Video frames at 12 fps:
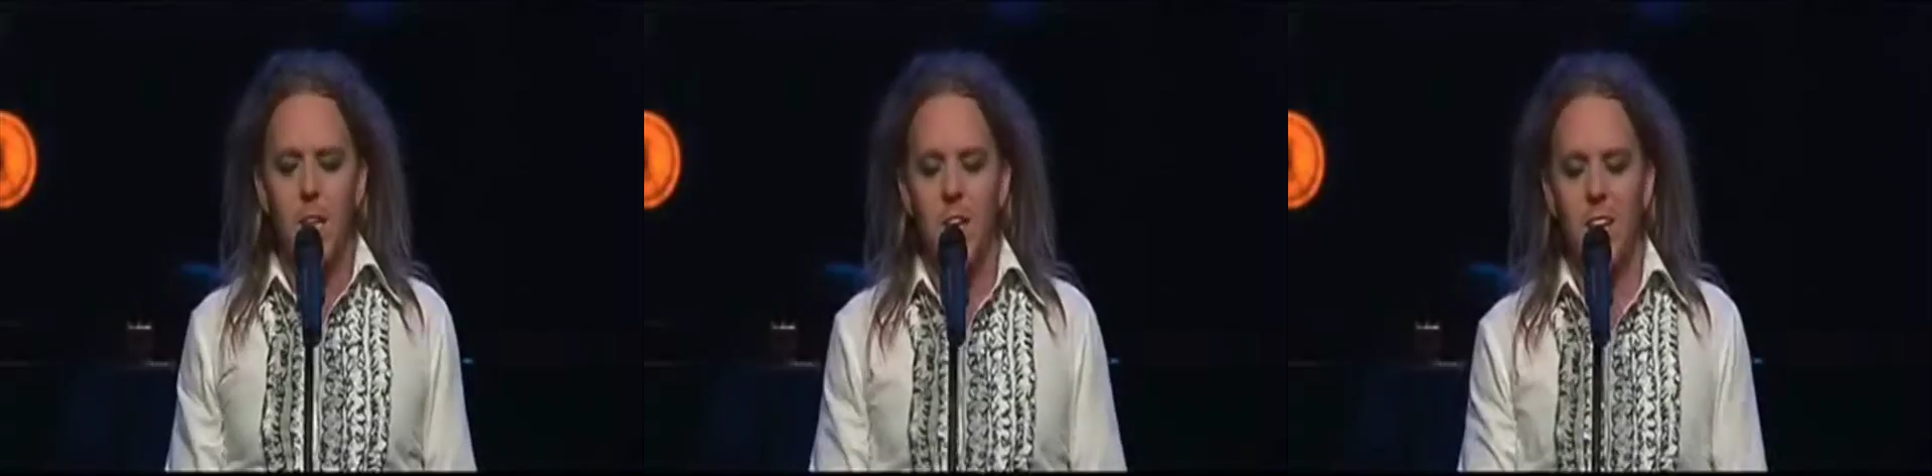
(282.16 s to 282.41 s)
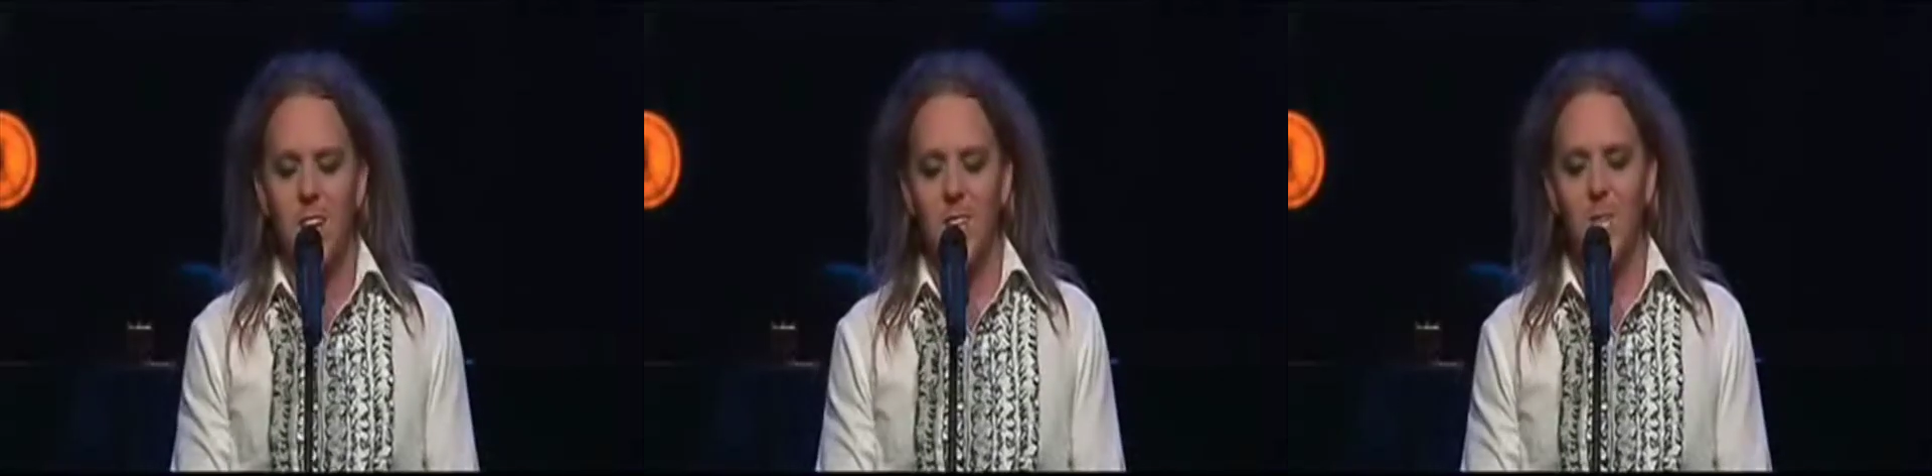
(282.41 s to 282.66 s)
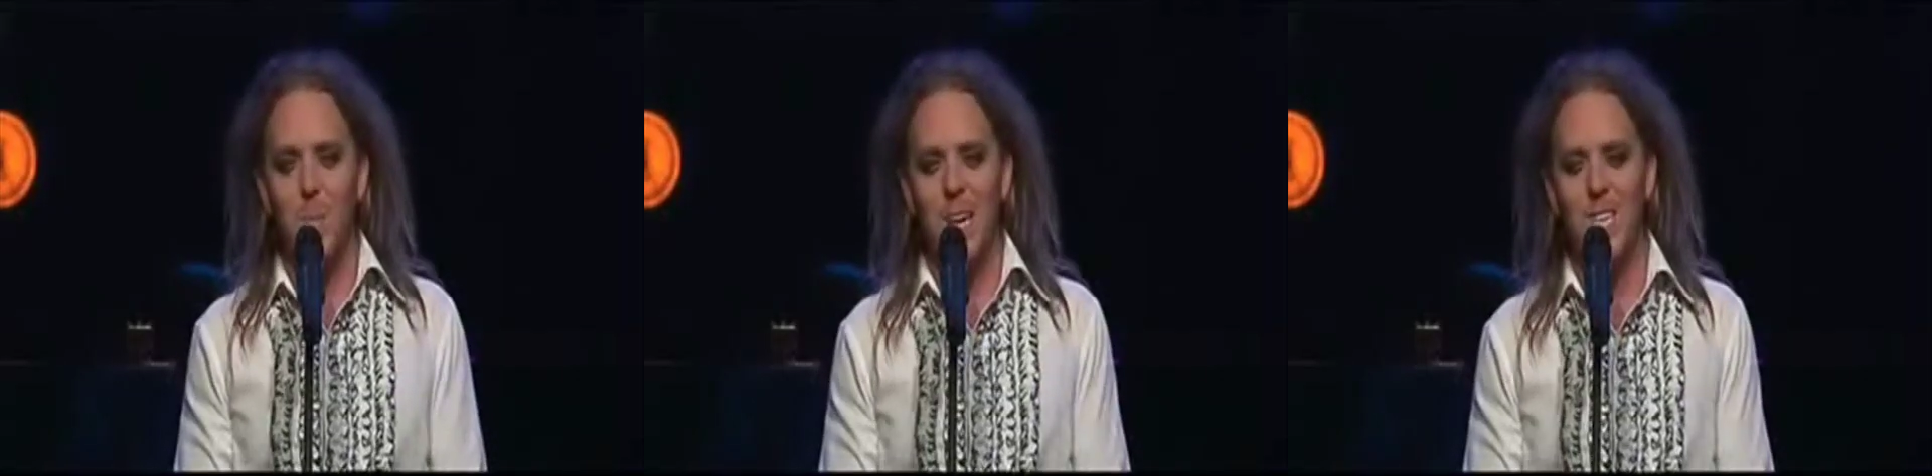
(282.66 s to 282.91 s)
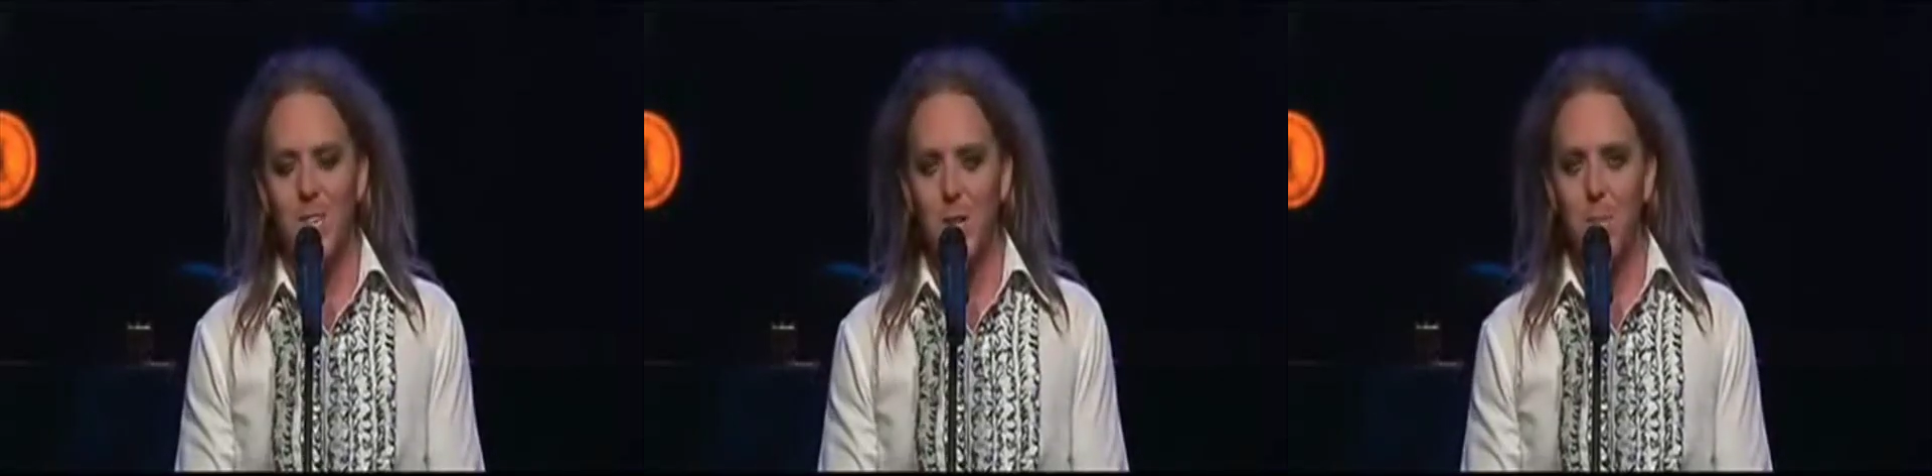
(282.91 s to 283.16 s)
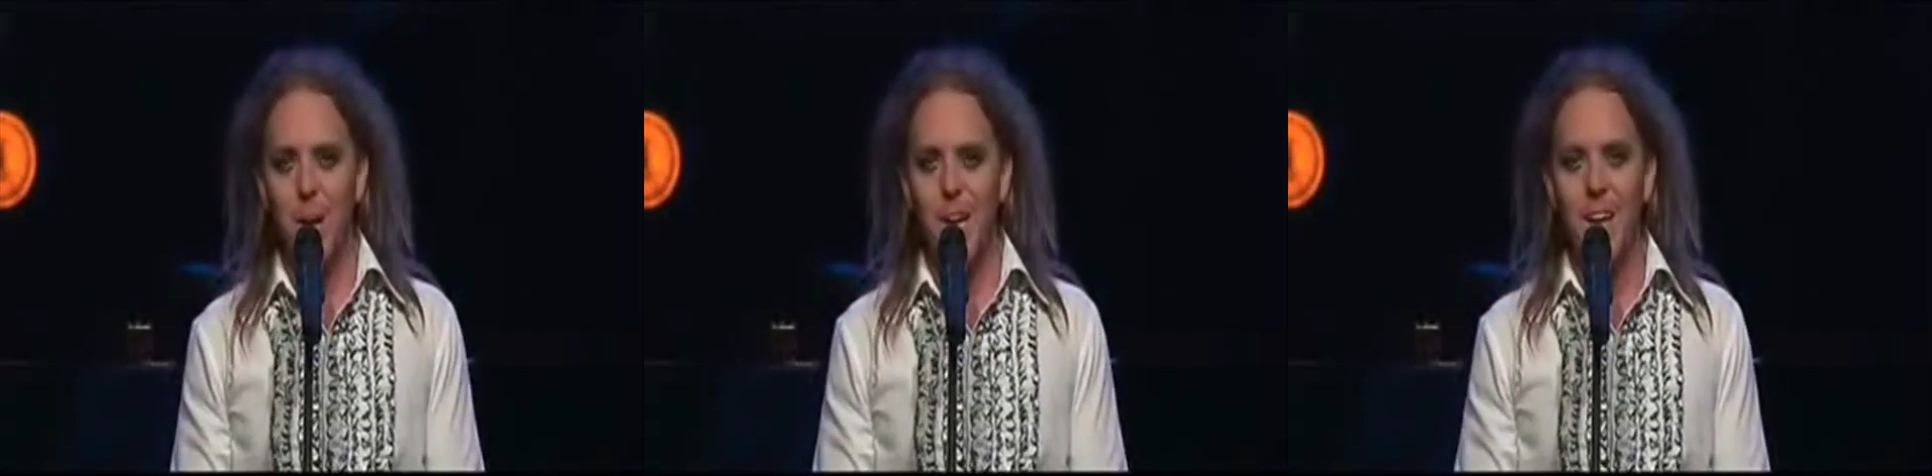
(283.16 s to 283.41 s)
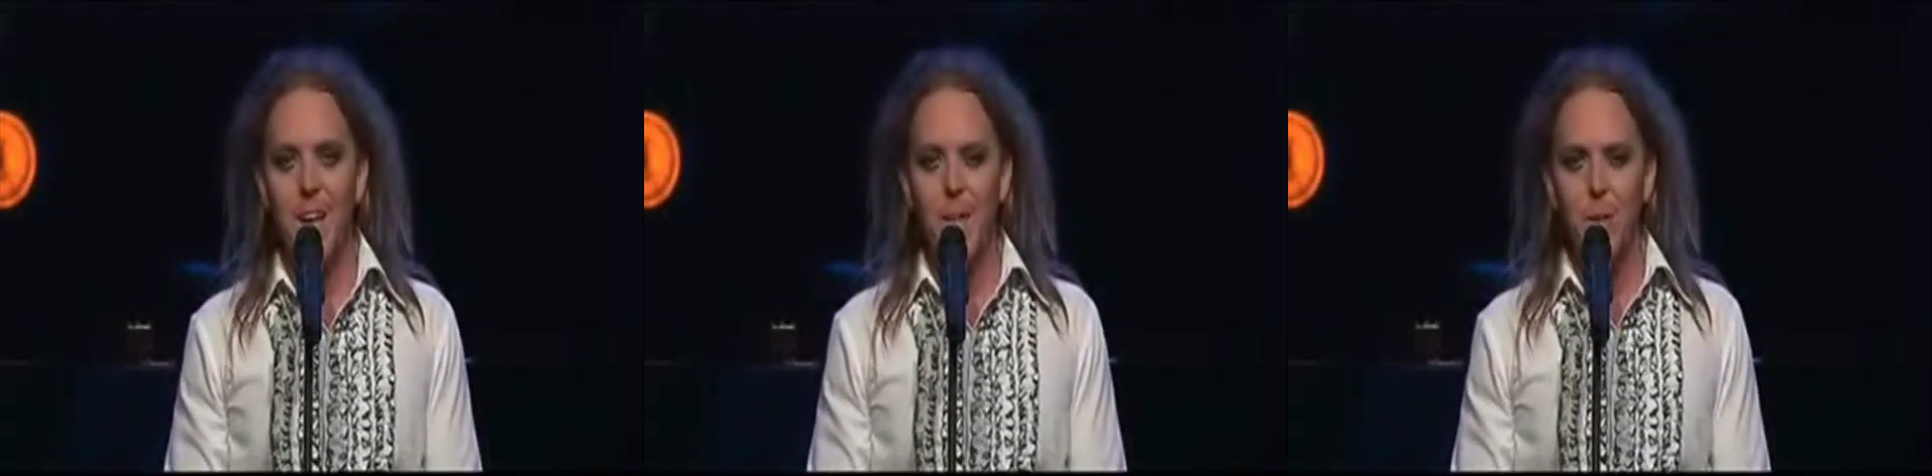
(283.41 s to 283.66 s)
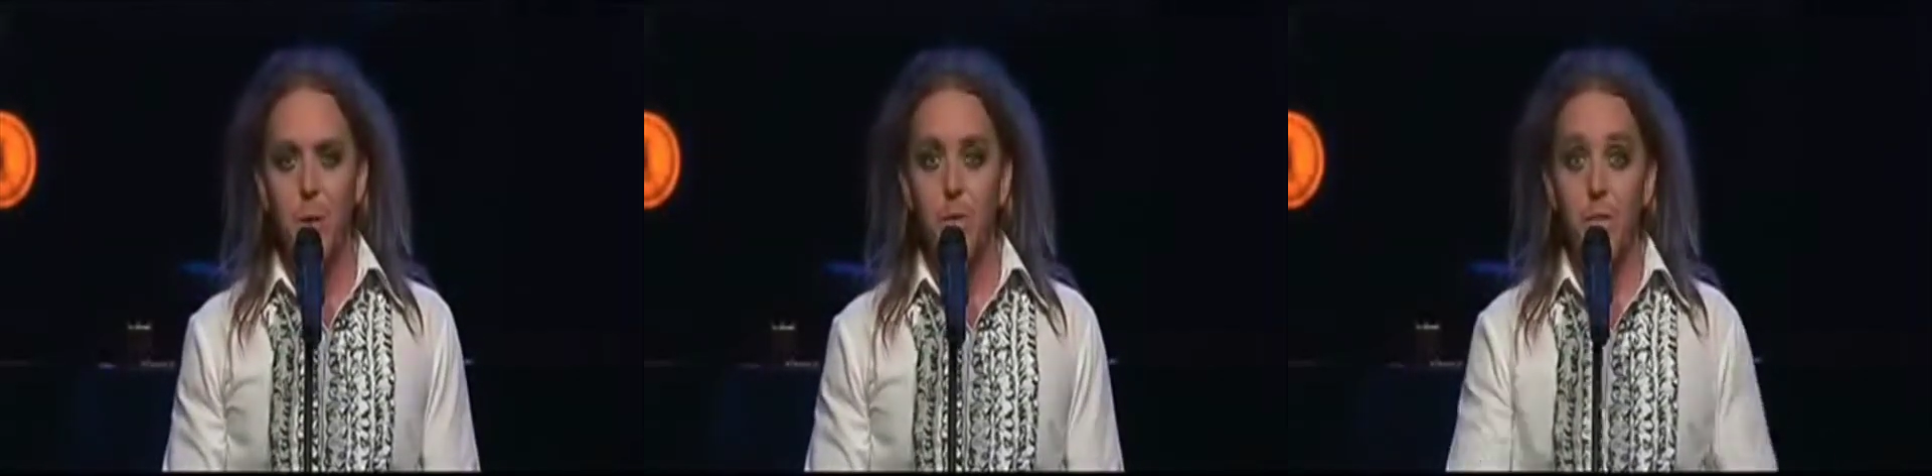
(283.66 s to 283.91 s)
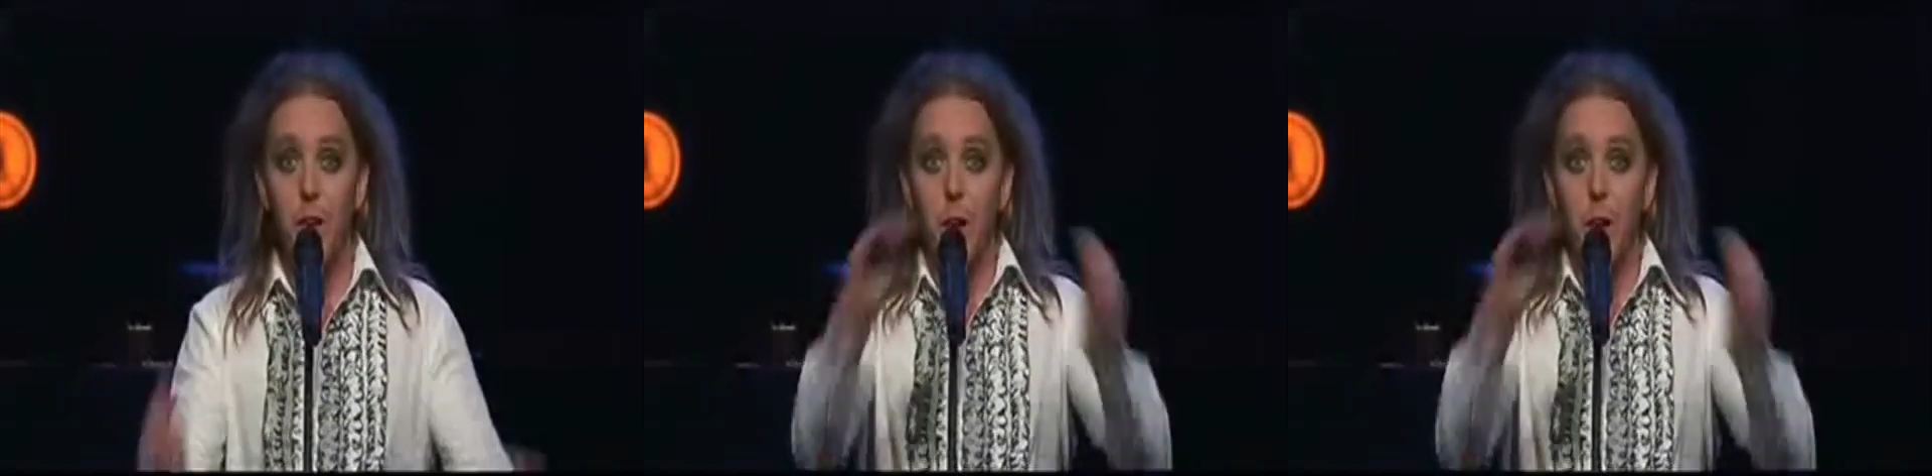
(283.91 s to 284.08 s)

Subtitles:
mean, I think you're special, but you